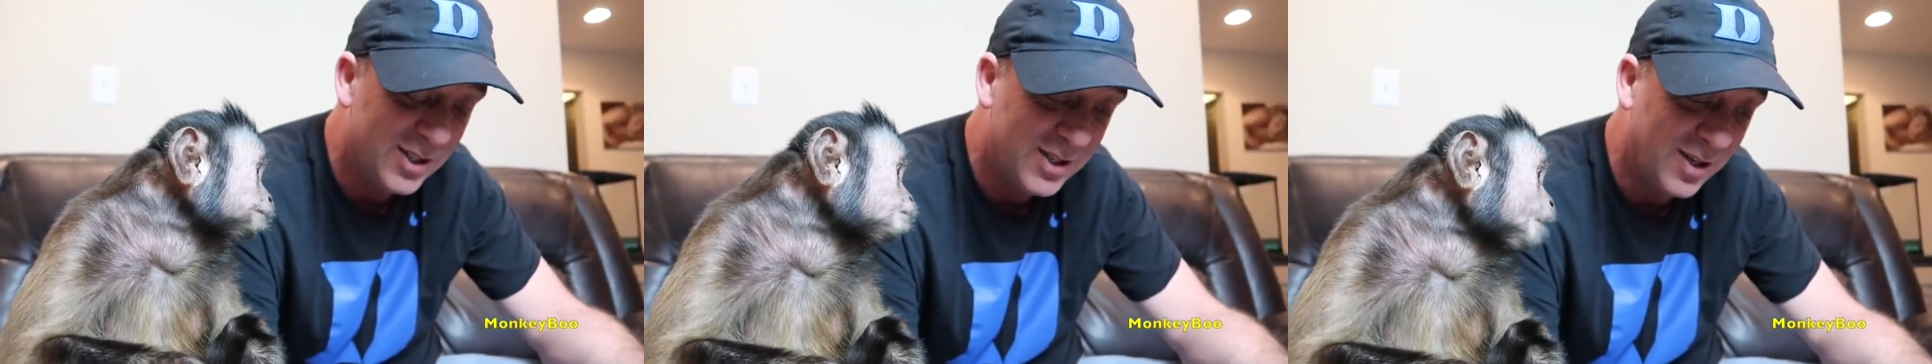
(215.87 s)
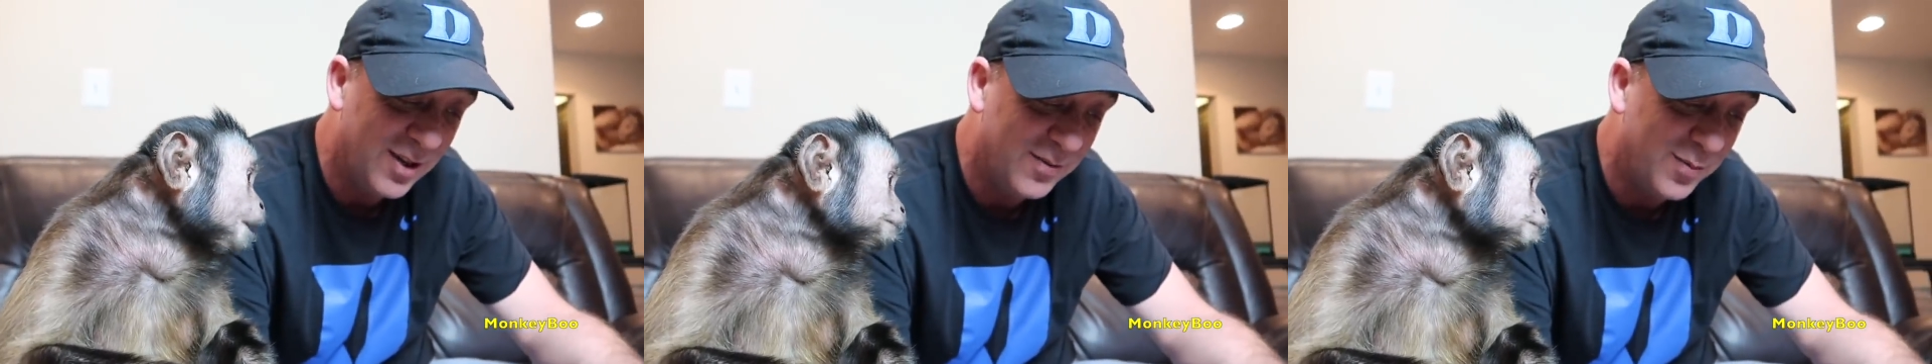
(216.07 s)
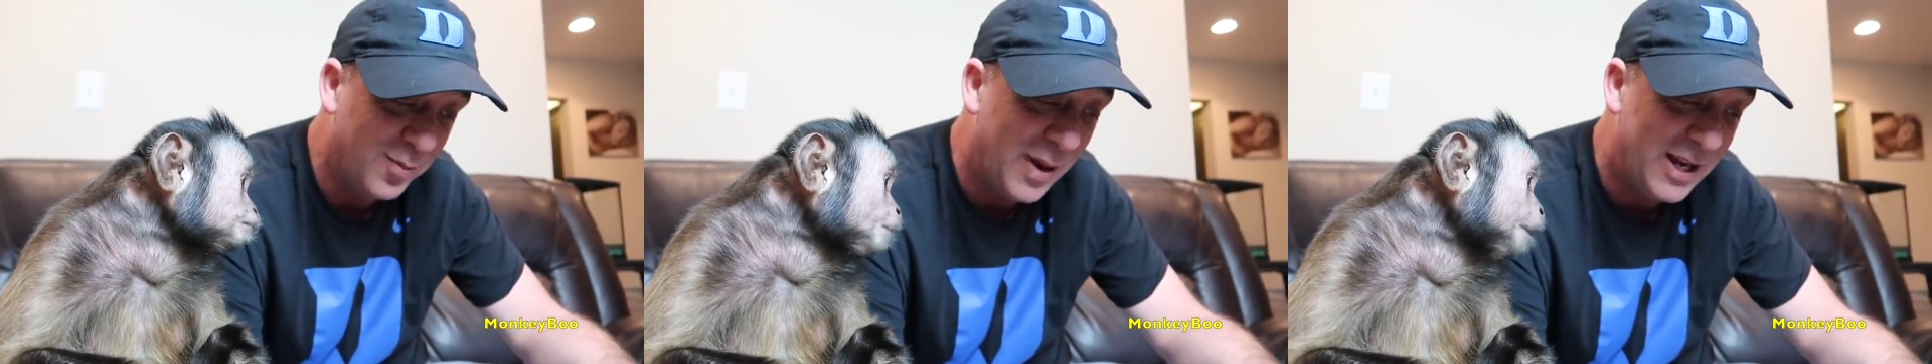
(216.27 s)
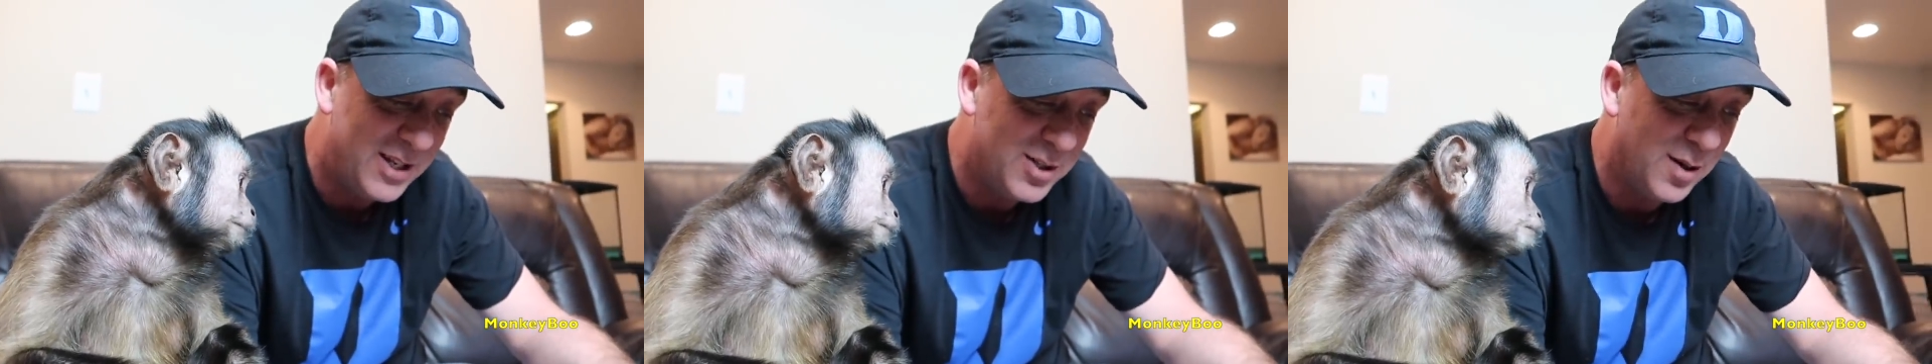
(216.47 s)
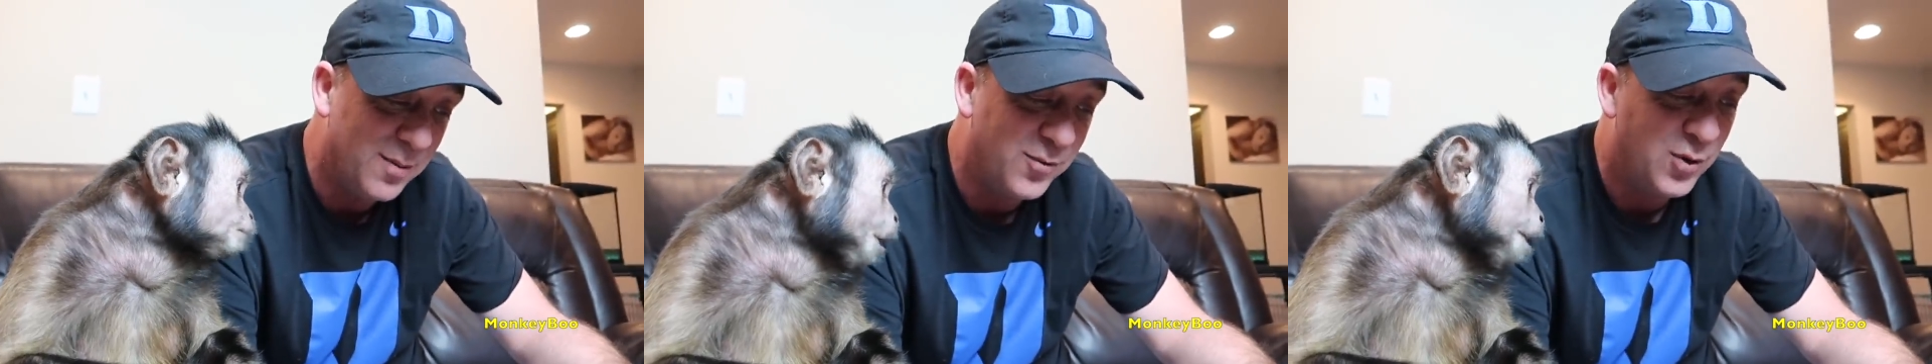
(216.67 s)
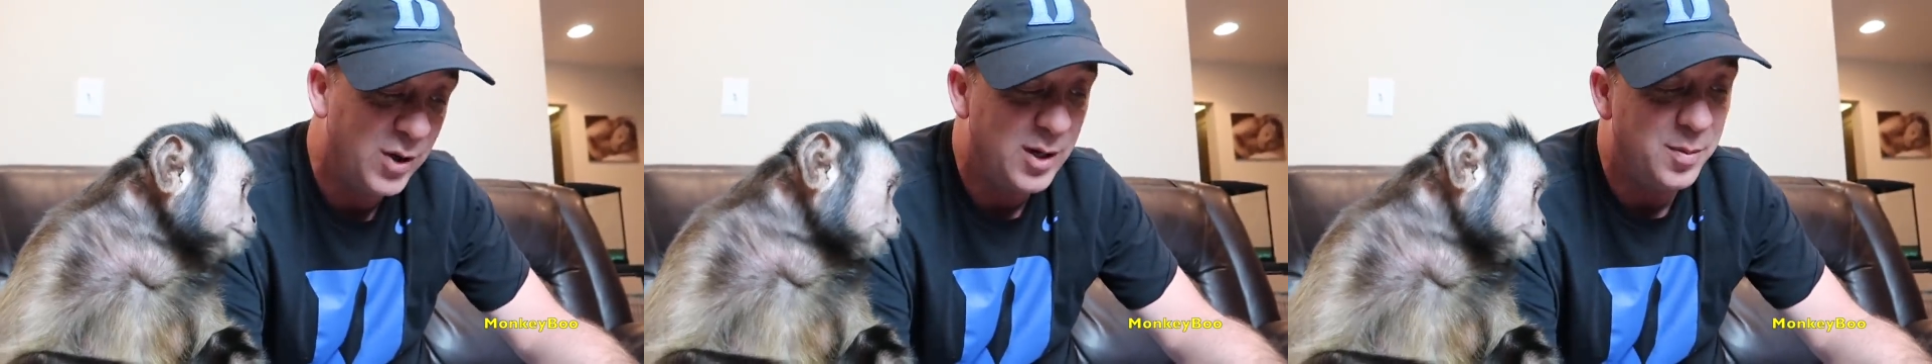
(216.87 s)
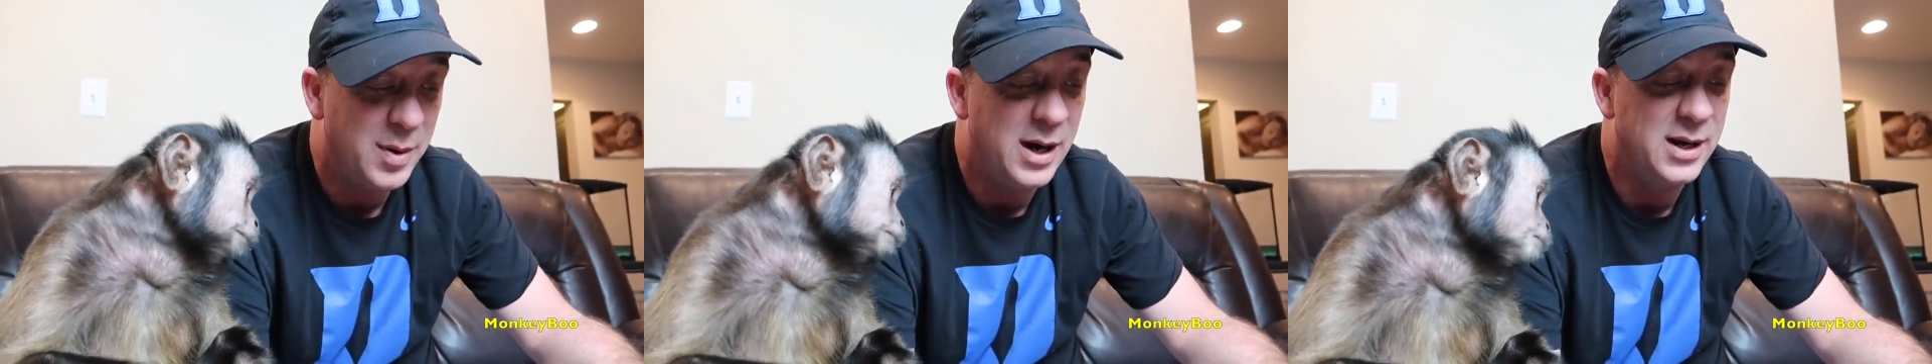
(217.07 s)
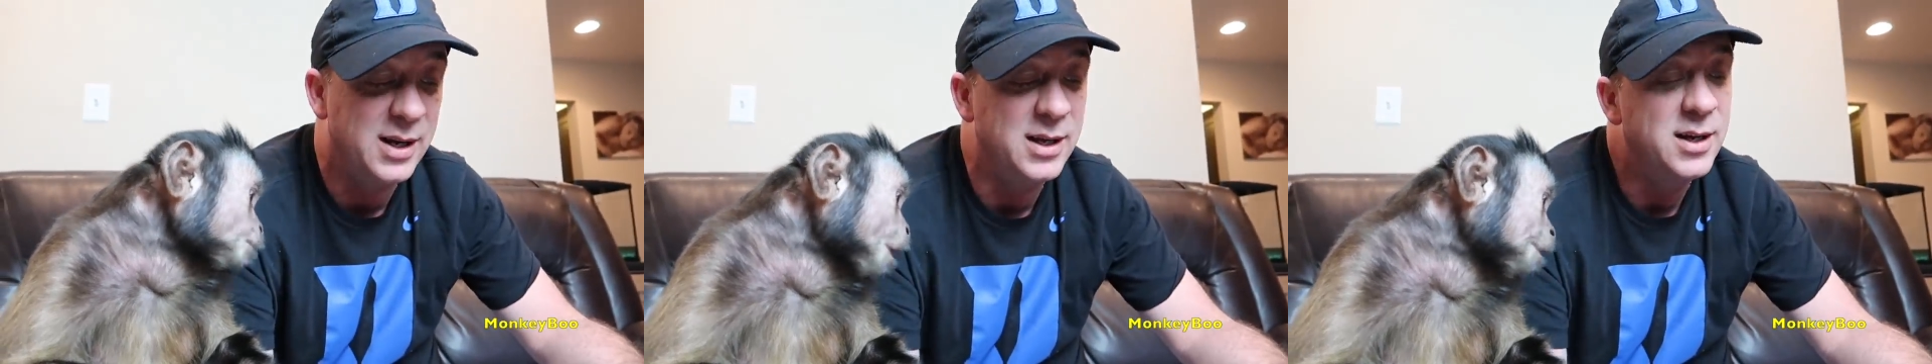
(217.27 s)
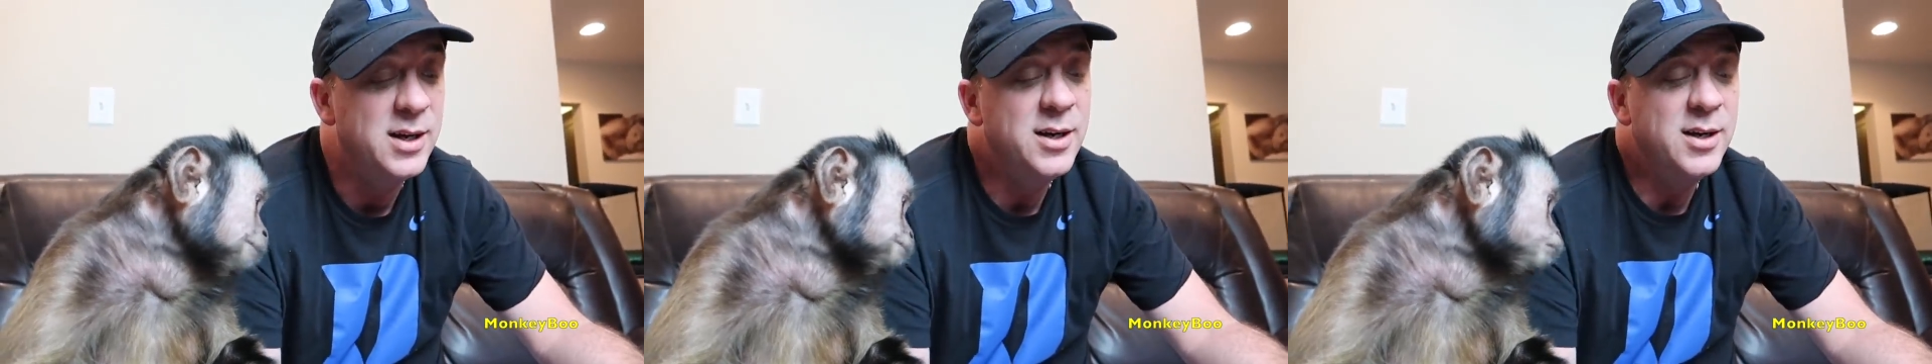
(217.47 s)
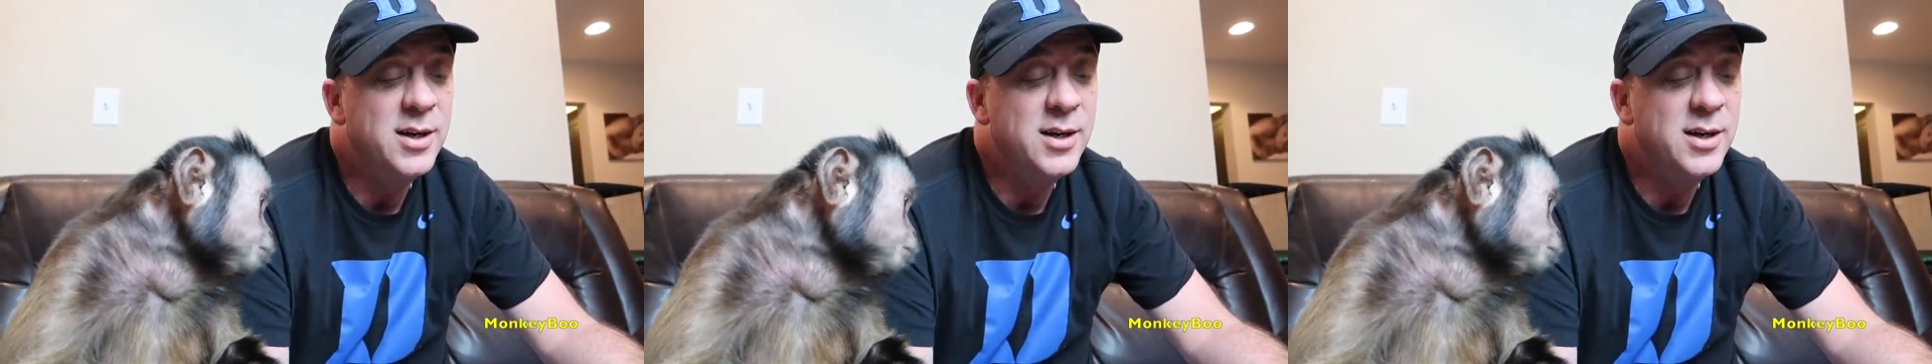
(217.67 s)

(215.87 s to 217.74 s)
a tough matchup for anybody.